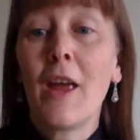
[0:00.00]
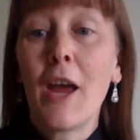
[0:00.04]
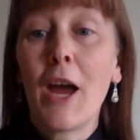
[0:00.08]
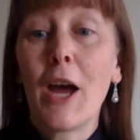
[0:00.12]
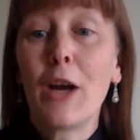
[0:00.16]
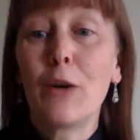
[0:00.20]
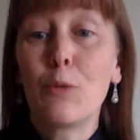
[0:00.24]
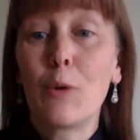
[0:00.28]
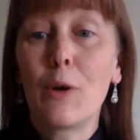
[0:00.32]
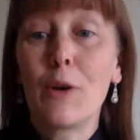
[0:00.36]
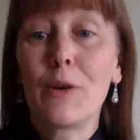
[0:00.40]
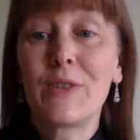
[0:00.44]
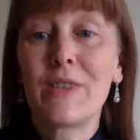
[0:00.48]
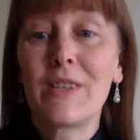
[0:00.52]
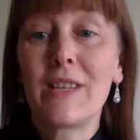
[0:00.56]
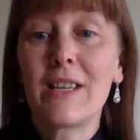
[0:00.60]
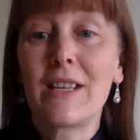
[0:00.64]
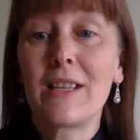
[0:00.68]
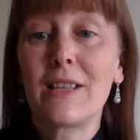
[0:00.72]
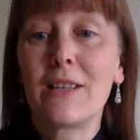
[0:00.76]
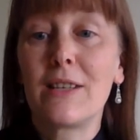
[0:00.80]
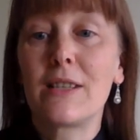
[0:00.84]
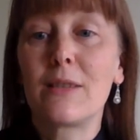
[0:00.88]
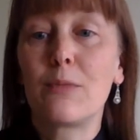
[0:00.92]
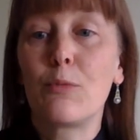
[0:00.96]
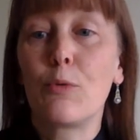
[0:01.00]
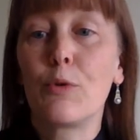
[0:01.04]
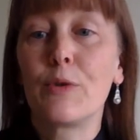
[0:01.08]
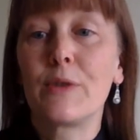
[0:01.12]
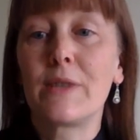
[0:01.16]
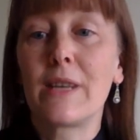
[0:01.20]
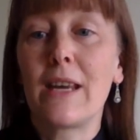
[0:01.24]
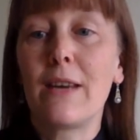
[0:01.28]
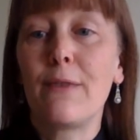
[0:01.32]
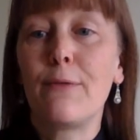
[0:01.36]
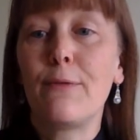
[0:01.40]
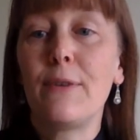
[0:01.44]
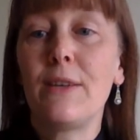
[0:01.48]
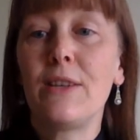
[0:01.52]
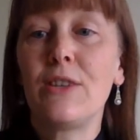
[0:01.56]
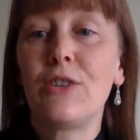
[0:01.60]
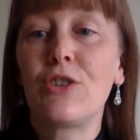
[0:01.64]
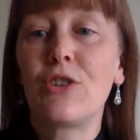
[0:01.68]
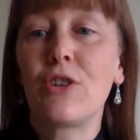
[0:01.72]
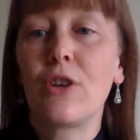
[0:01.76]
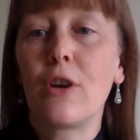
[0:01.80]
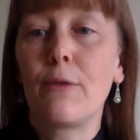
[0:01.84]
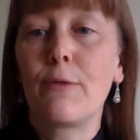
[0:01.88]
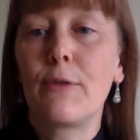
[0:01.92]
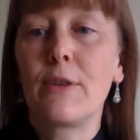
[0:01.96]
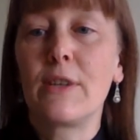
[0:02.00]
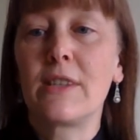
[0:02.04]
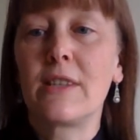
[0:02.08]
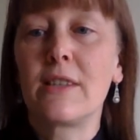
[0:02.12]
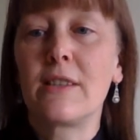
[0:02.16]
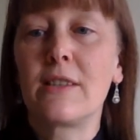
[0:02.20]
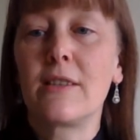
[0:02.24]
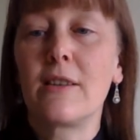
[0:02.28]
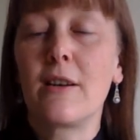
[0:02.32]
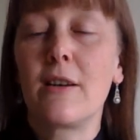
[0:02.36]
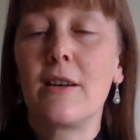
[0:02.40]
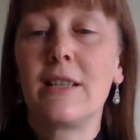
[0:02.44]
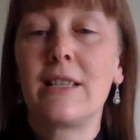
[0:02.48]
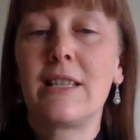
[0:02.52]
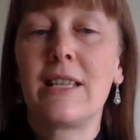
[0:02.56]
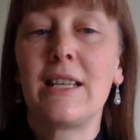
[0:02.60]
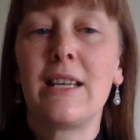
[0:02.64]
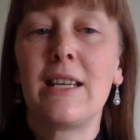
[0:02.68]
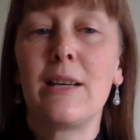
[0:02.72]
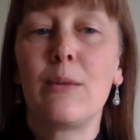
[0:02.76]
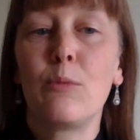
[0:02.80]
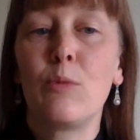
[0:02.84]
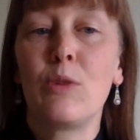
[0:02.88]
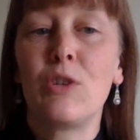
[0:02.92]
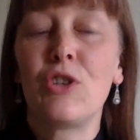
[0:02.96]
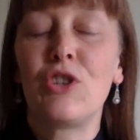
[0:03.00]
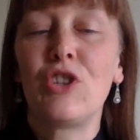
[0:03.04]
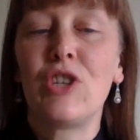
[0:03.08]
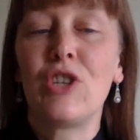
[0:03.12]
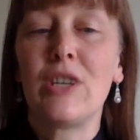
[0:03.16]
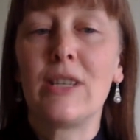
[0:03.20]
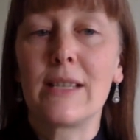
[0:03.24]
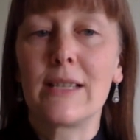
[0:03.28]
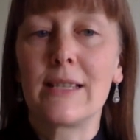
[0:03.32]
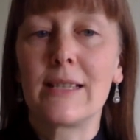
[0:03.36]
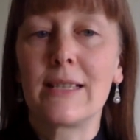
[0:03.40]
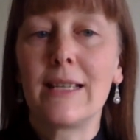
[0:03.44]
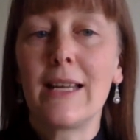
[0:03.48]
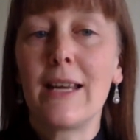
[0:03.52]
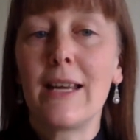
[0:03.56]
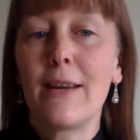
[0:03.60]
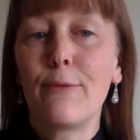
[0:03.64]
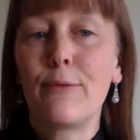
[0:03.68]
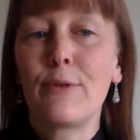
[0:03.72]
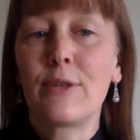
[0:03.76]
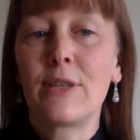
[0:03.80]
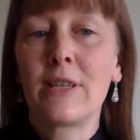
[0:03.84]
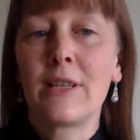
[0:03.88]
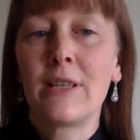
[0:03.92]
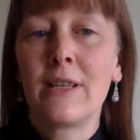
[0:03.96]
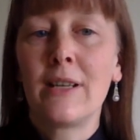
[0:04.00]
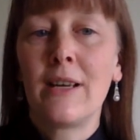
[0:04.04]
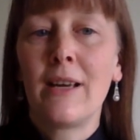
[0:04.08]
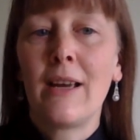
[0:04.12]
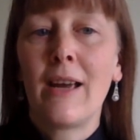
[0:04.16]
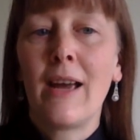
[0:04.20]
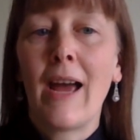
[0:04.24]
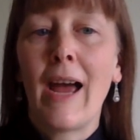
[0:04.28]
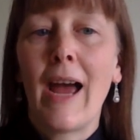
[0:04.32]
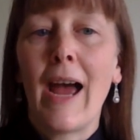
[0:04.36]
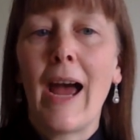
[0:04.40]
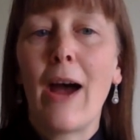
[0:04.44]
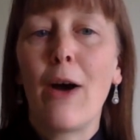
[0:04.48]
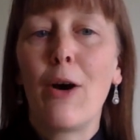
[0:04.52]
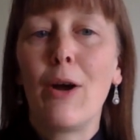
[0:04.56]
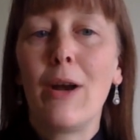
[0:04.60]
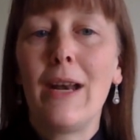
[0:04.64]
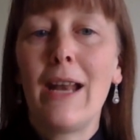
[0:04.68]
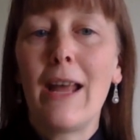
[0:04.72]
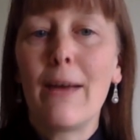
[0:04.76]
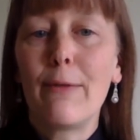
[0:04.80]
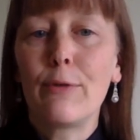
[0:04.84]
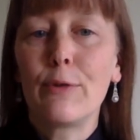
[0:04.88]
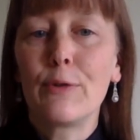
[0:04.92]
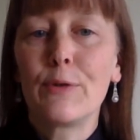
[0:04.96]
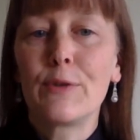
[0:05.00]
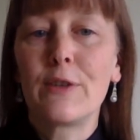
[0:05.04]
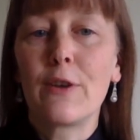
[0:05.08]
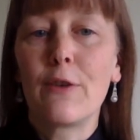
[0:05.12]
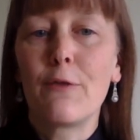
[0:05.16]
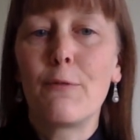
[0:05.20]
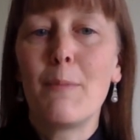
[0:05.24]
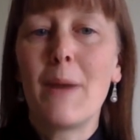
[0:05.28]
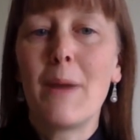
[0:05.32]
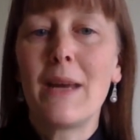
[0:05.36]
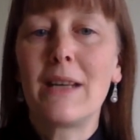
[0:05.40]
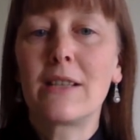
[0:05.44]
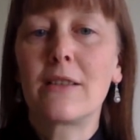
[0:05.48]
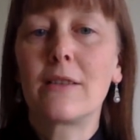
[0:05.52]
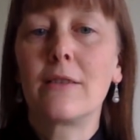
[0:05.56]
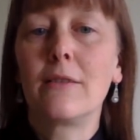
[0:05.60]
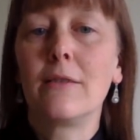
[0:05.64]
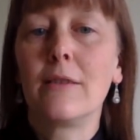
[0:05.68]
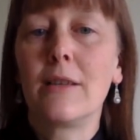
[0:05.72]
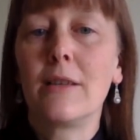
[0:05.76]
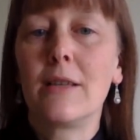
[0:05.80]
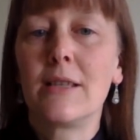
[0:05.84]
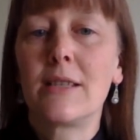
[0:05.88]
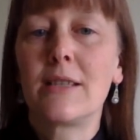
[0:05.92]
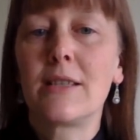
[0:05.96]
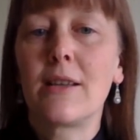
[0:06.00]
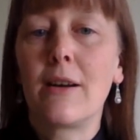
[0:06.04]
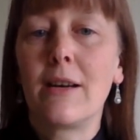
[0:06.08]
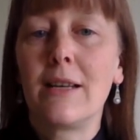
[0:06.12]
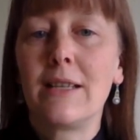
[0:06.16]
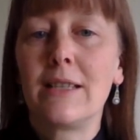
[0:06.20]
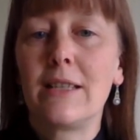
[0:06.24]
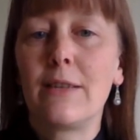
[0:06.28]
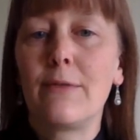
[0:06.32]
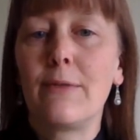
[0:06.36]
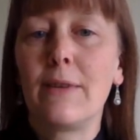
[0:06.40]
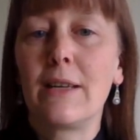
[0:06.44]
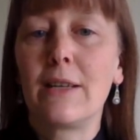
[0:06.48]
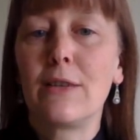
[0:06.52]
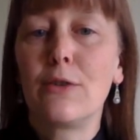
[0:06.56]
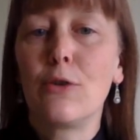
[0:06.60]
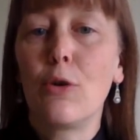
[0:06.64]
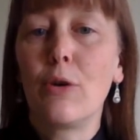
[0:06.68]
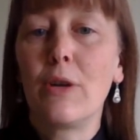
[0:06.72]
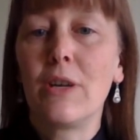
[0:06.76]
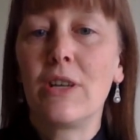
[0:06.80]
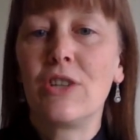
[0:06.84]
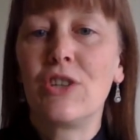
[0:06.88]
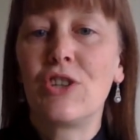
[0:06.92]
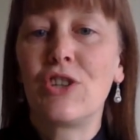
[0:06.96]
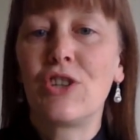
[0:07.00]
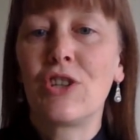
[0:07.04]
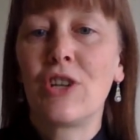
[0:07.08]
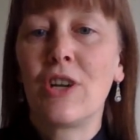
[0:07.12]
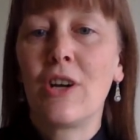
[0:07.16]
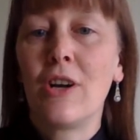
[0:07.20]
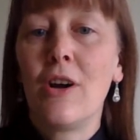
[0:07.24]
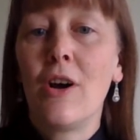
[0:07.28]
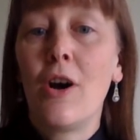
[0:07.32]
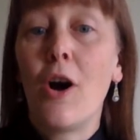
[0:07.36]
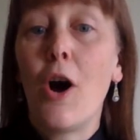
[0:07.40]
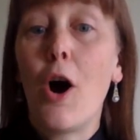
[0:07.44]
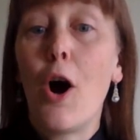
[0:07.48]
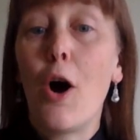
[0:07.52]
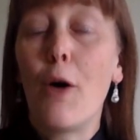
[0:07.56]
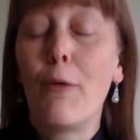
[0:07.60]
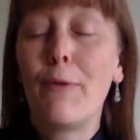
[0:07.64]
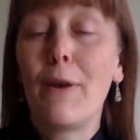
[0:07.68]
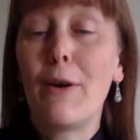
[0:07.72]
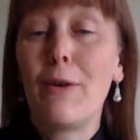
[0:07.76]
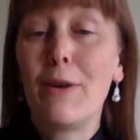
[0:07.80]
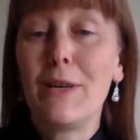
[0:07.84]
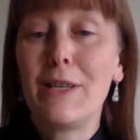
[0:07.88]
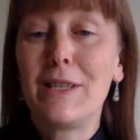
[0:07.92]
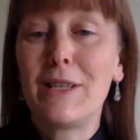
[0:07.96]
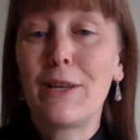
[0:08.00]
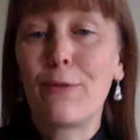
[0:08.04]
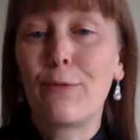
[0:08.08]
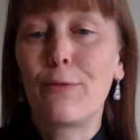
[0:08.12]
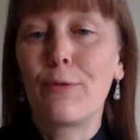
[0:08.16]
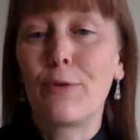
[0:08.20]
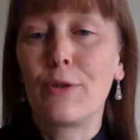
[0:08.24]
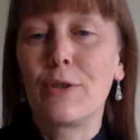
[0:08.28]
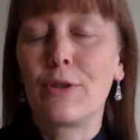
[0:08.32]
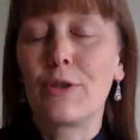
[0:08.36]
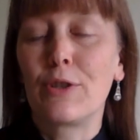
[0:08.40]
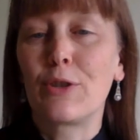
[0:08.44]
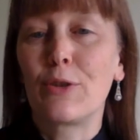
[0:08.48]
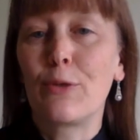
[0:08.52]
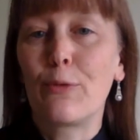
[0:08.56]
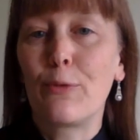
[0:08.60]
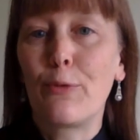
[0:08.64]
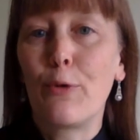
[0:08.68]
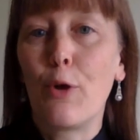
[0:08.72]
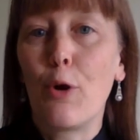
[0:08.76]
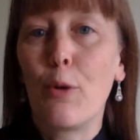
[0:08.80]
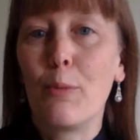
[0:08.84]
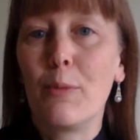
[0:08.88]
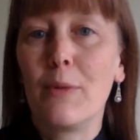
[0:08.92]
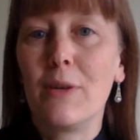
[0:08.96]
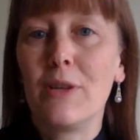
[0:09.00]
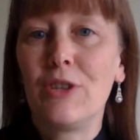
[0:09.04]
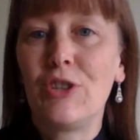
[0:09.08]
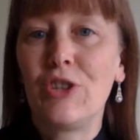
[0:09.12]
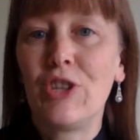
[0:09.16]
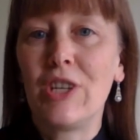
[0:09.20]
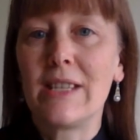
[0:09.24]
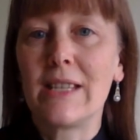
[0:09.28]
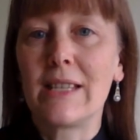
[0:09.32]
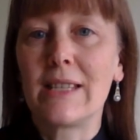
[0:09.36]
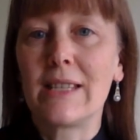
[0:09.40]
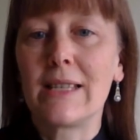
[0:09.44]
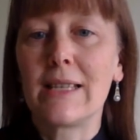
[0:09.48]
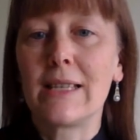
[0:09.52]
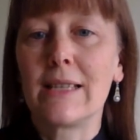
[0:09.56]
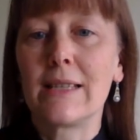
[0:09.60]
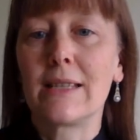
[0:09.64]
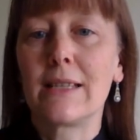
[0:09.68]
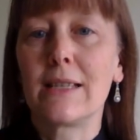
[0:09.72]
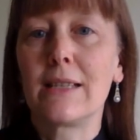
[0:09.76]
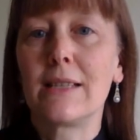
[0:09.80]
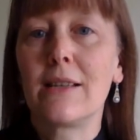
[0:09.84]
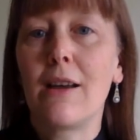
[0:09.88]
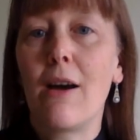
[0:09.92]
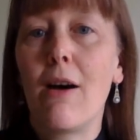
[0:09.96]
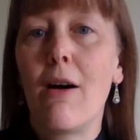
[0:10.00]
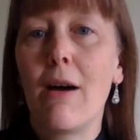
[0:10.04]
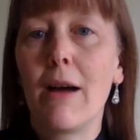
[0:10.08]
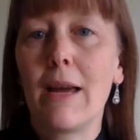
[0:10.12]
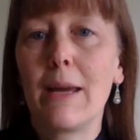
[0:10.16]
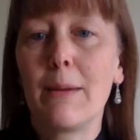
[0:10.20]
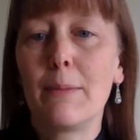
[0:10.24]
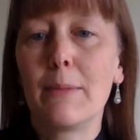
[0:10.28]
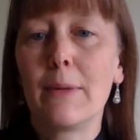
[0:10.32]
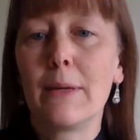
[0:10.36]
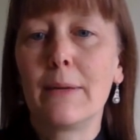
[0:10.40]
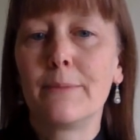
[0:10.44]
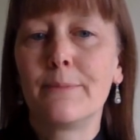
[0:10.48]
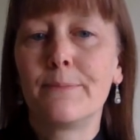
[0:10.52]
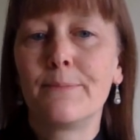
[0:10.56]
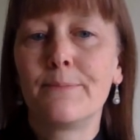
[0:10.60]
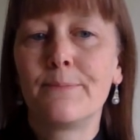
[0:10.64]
And while sickness was a feature of the society in which Jesus lived, our levels of medical and scientific knowledge are very different from Jesus's time.